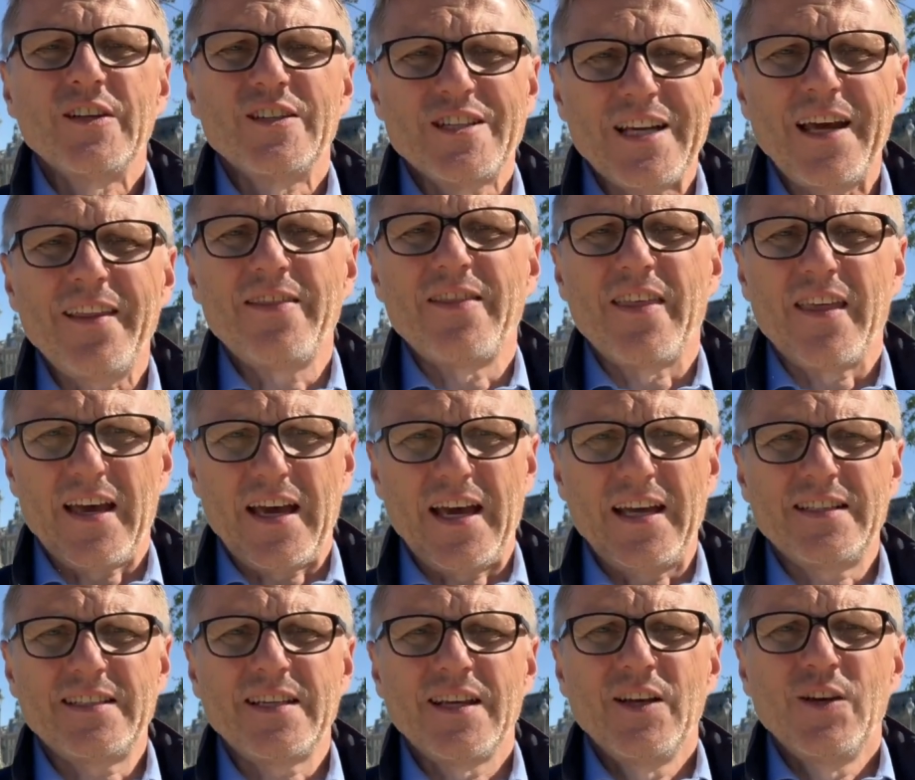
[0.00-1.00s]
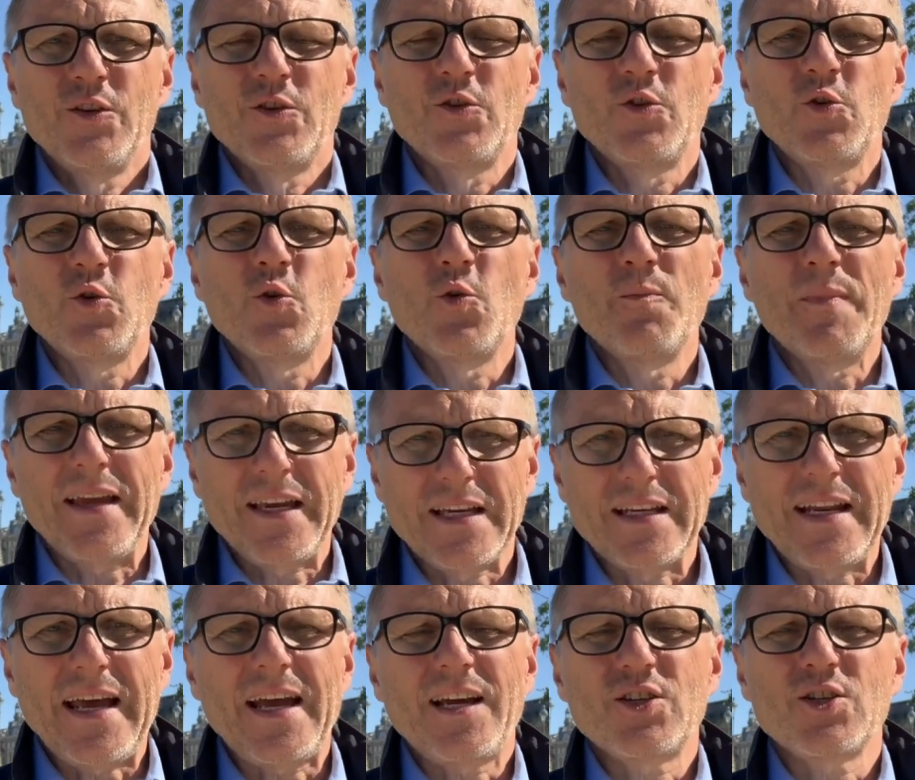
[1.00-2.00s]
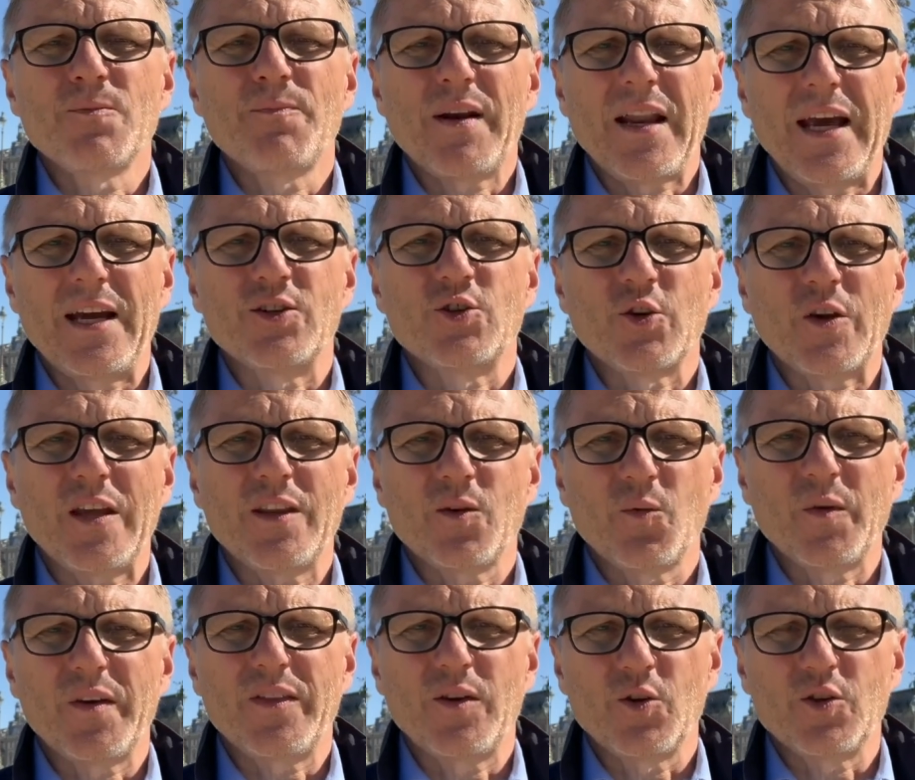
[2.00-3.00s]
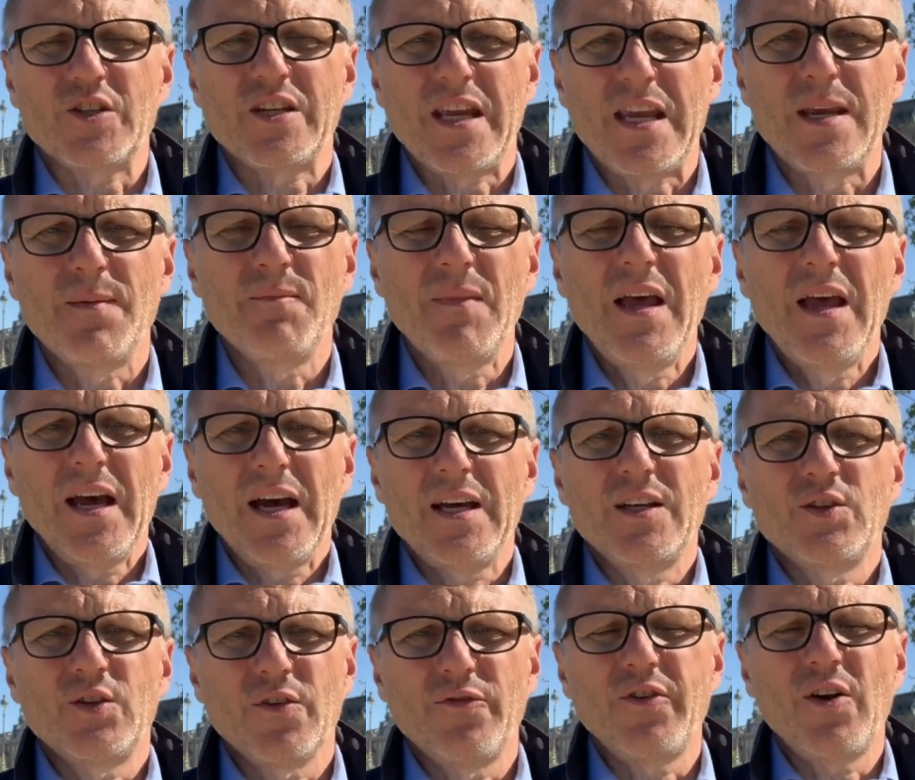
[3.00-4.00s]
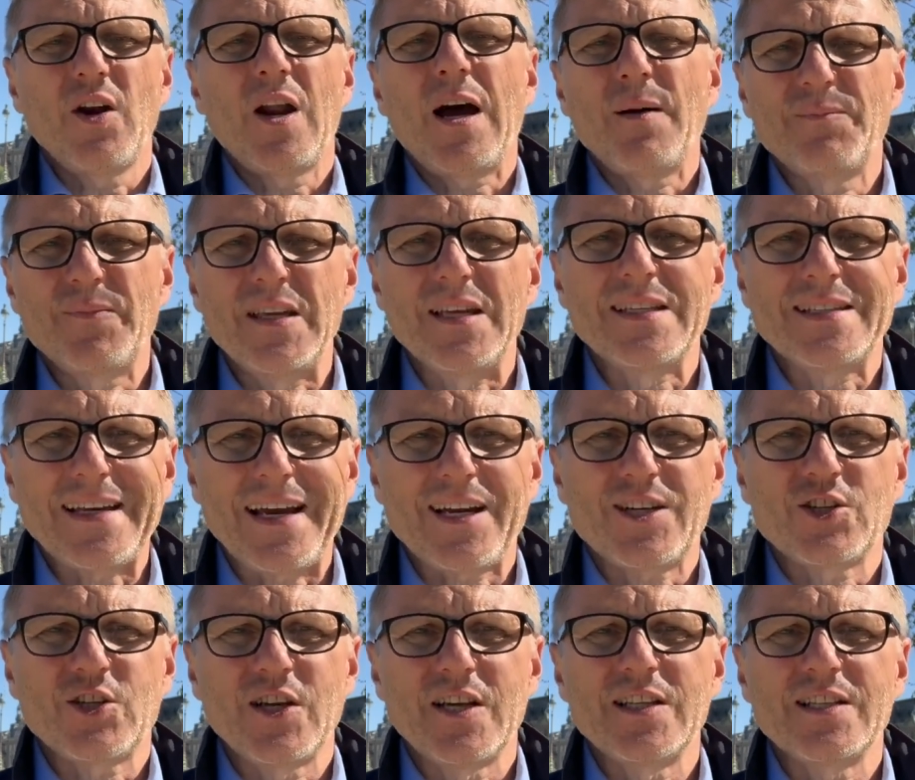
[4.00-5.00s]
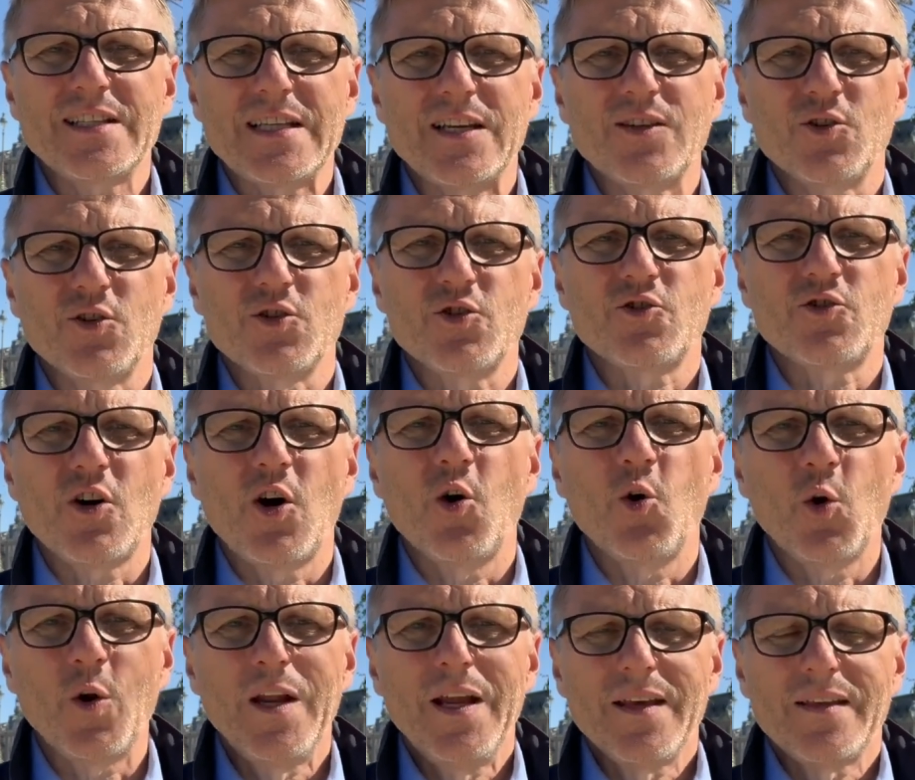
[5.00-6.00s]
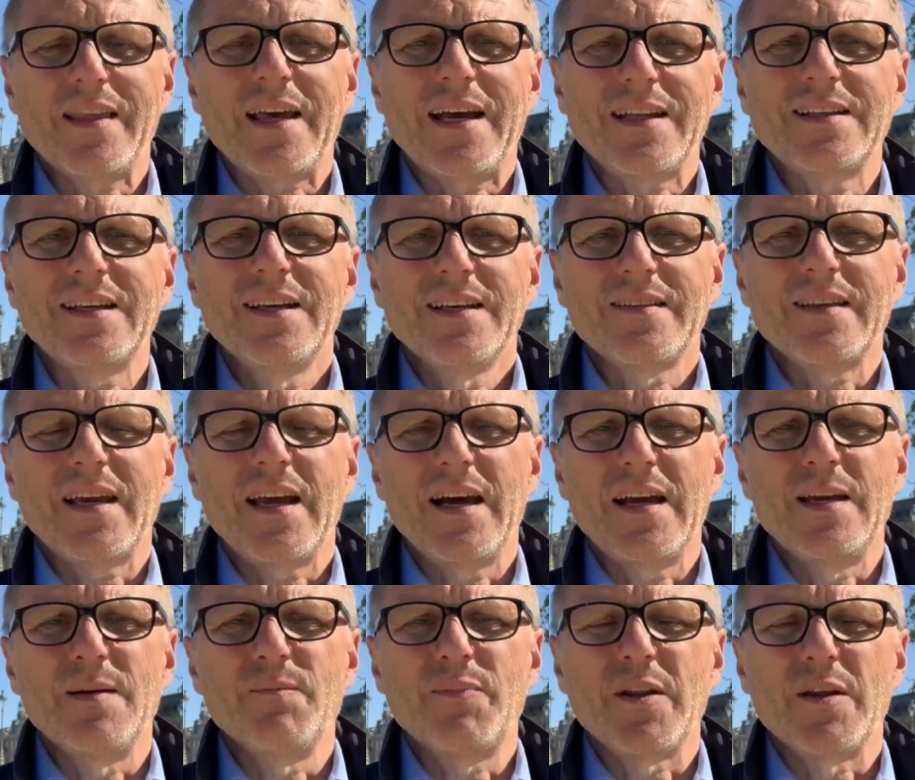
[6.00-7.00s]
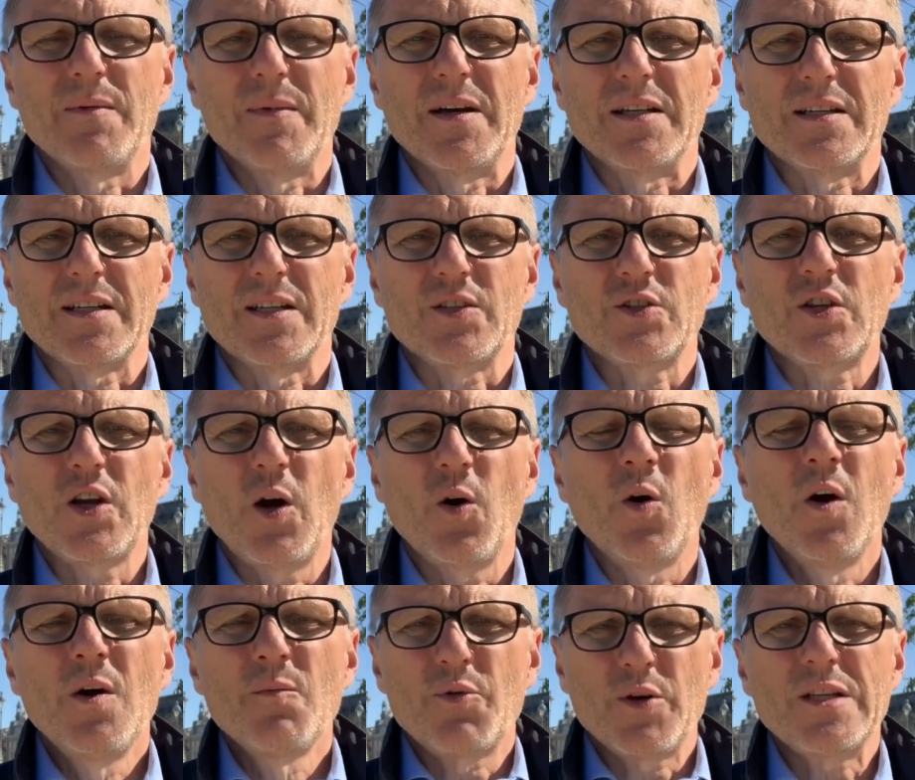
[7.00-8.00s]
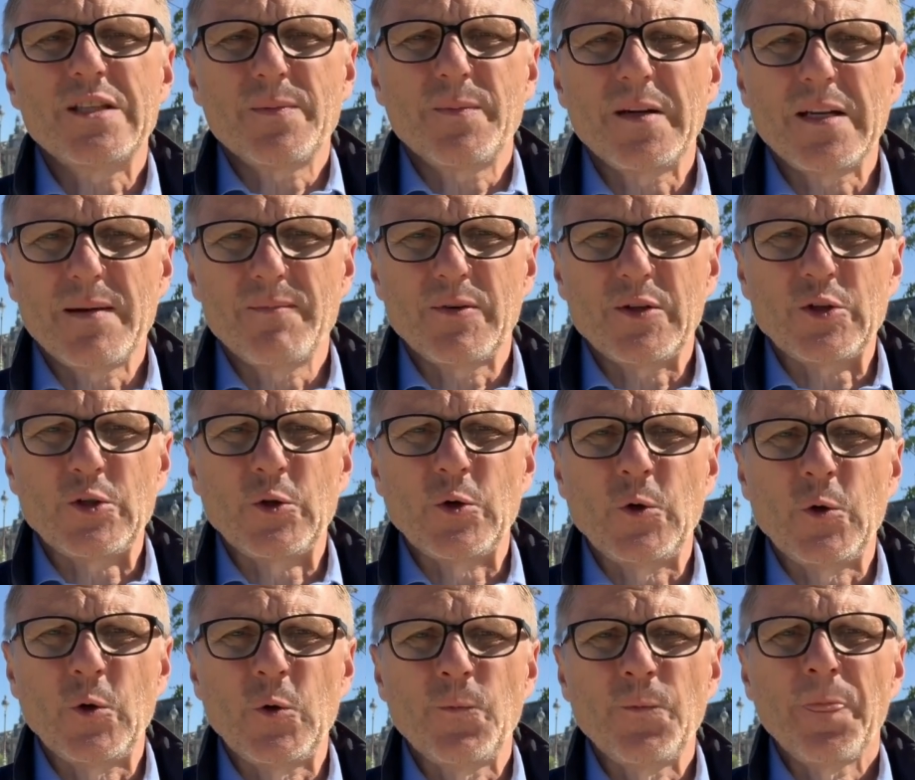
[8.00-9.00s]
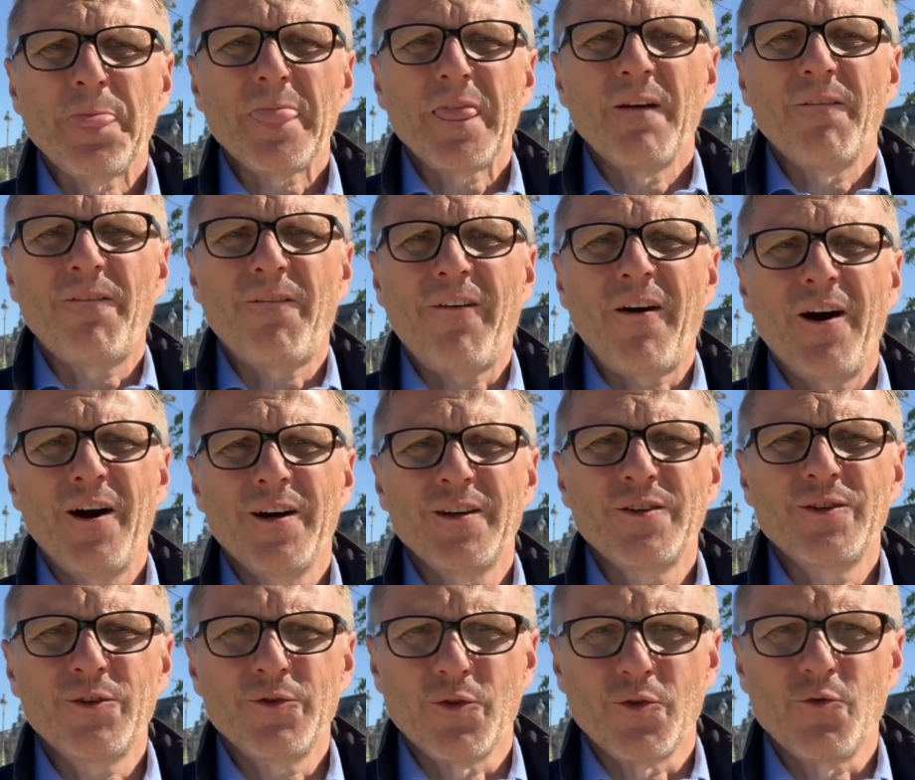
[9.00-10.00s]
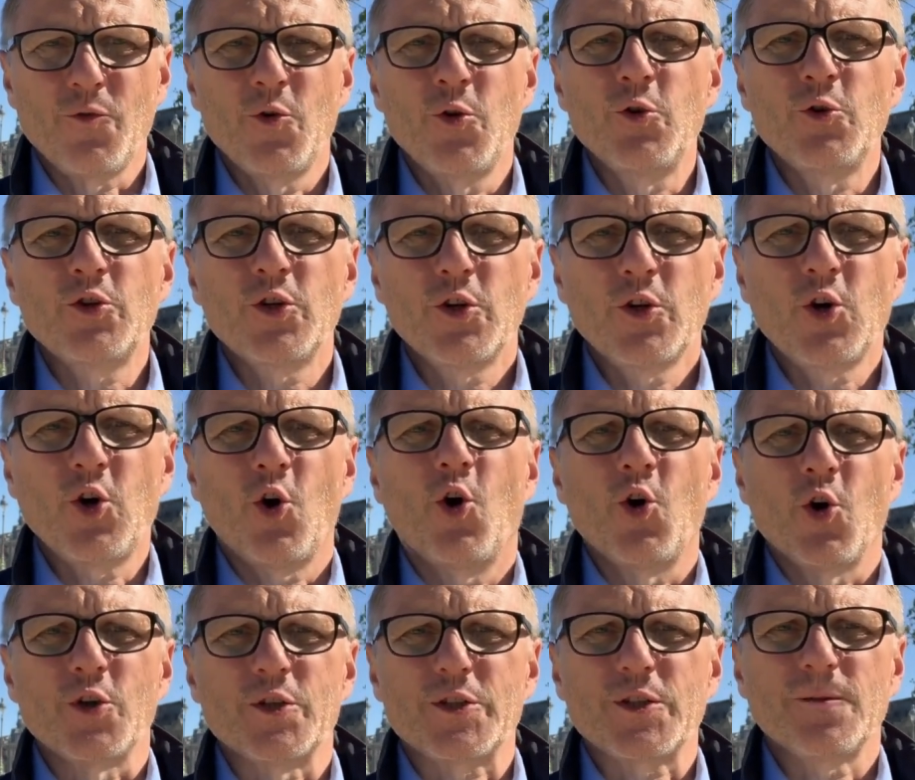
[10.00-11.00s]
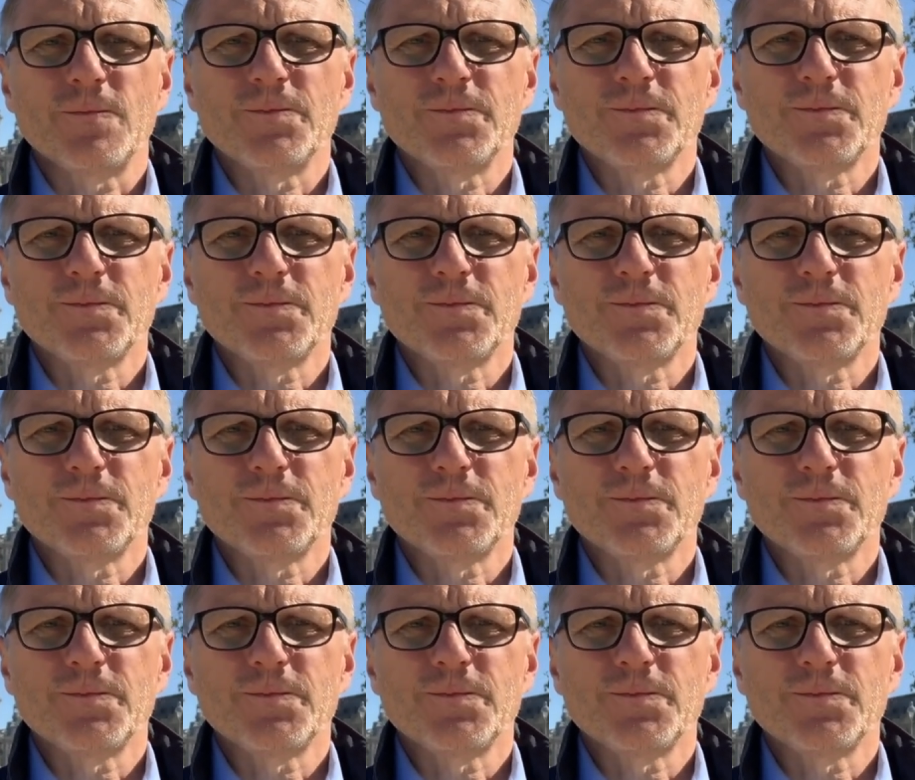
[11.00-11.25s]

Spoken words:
done that, you make an action plan together with your team, and you follow up these actions and control that they are implemented. So, principle number two, find the root cause.